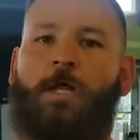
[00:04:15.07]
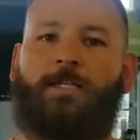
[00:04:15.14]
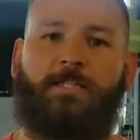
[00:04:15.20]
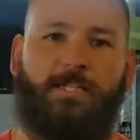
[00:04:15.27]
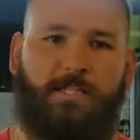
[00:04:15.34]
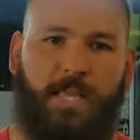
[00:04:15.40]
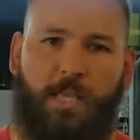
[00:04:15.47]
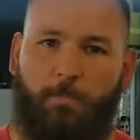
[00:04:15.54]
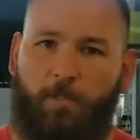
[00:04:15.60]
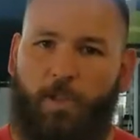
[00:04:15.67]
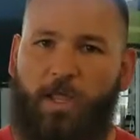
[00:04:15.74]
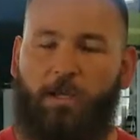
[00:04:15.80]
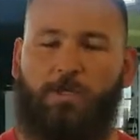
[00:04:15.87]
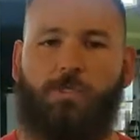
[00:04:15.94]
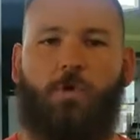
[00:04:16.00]
to take
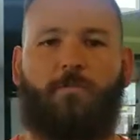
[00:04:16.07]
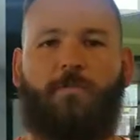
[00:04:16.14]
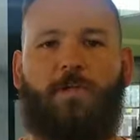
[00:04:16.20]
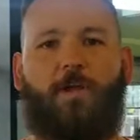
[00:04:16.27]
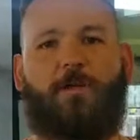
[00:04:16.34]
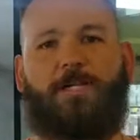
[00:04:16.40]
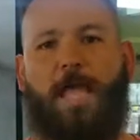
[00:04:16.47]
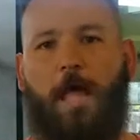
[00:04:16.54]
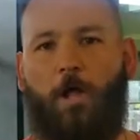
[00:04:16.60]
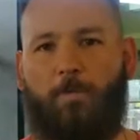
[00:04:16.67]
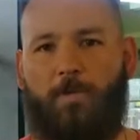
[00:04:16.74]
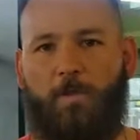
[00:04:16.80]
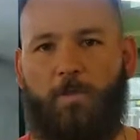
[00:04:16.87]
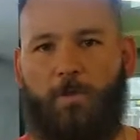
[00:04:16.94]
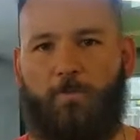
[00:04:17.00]
players over there to help
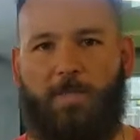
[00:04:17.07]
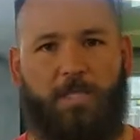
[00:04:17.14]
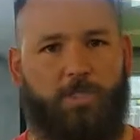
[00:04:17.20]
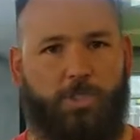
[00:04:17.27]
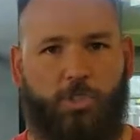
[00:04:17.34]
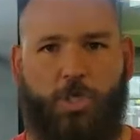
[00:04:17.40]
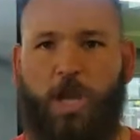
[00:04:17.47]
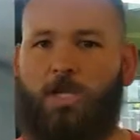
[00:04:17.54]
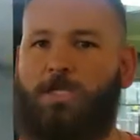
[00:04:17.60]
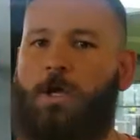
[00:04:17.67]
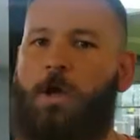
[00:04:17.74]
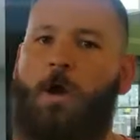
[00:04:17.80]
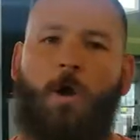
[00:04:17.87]
either be instructed